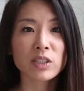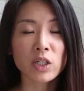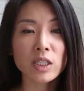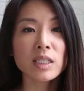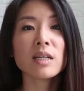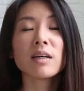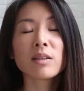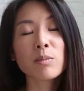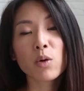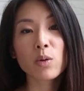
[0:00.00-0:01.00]
return,
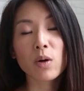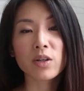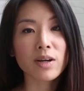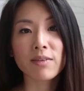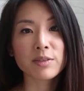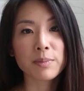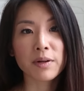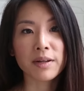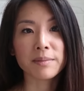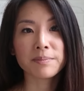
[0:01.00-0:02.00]
the more work you have to
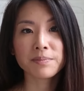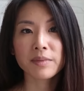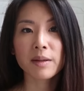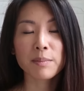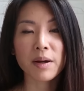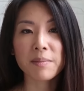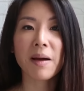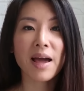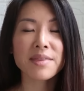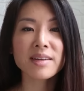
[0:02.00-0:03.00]
put in. But
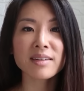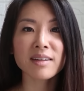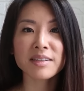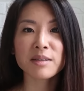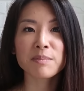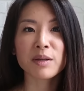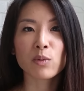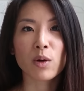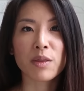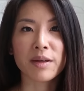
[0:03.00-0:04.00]
I think it'll end up
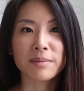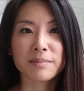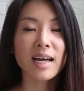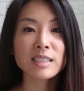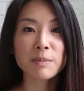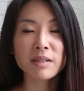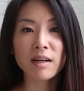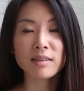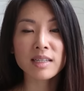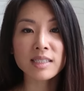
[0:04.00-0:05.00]
being worth it. Last but
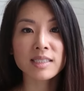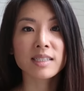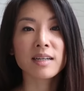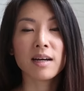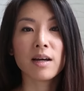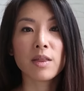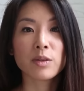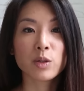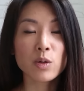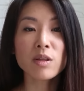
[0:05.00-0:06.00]
not least,
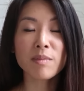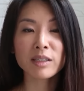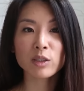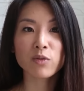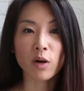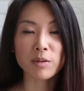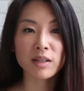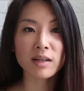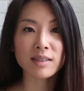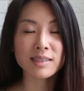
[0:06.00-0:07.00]
do the magic
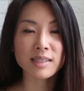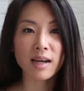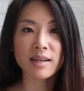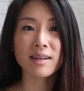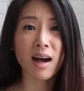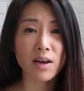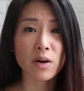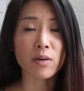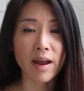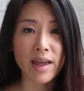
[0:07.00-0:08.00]
formula inside an
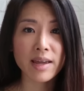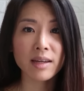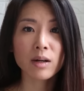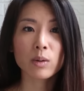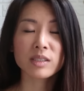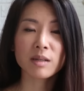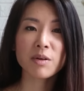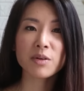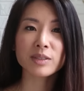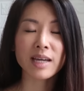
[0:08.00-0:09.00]
IRA or some
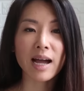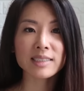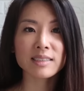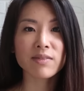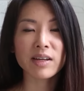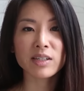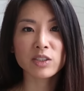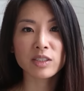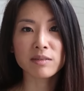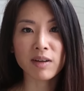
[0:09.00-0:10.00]
other
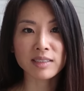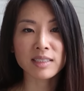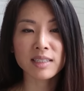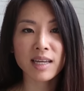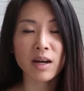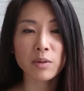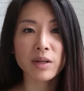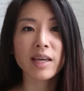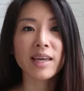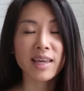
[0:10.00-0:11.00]
tax-advantaged investing
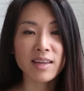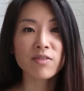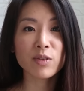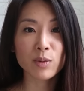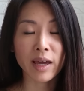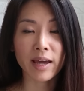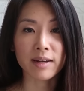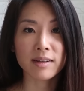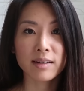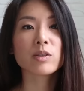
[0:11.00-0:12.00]
account if you
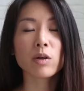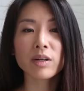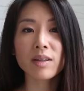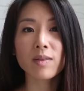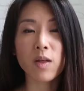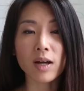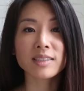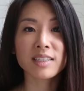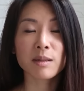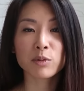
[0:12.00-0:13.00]
can. There's already a
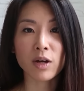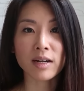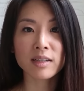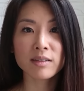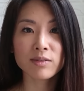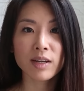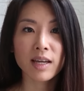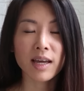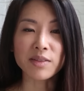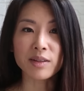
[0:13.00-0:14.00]
lot to keep track of,
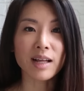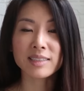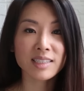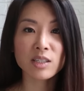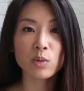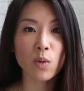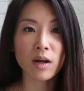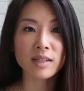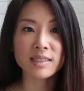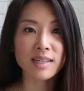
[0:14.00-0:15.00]
and the last thing you
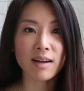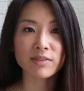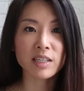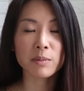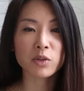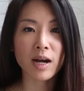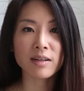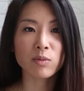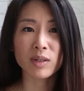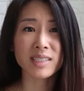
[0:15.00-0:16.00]
want is to have to keep
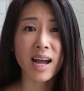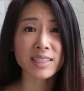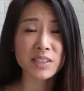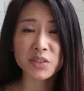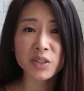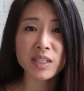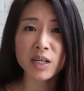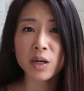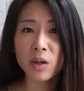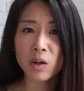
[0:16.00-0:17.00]
track of what taxes you're
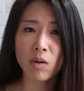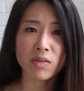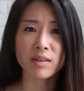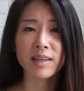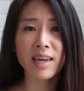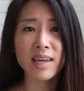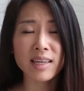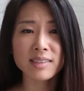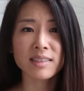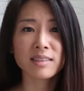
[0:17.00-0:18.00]
gonna owe on the
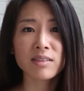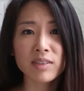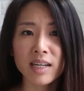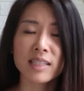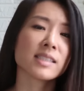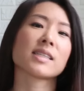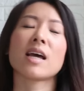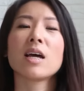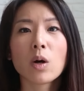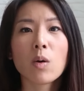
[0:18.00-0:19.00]
gains and dividends.
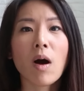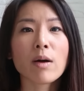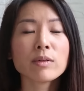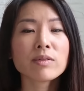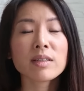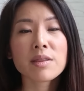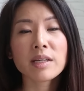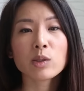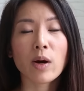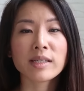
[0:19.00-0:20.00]
So I would really
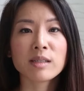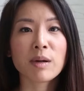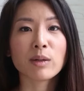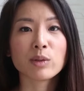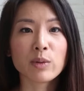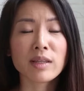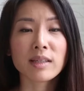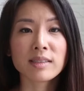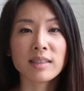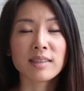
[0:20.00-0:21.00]
think twice about doing
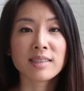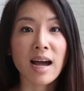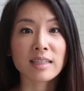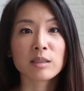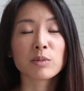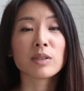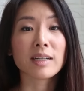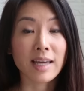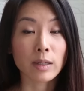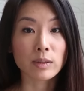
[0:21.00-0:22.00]
this in a taxable
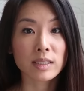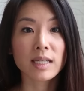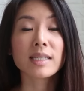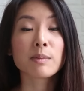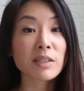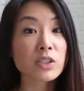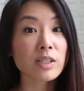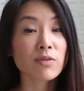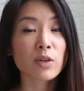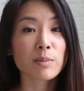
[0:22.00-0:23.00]
account,
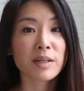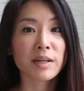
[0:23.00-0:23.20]
especially if you're a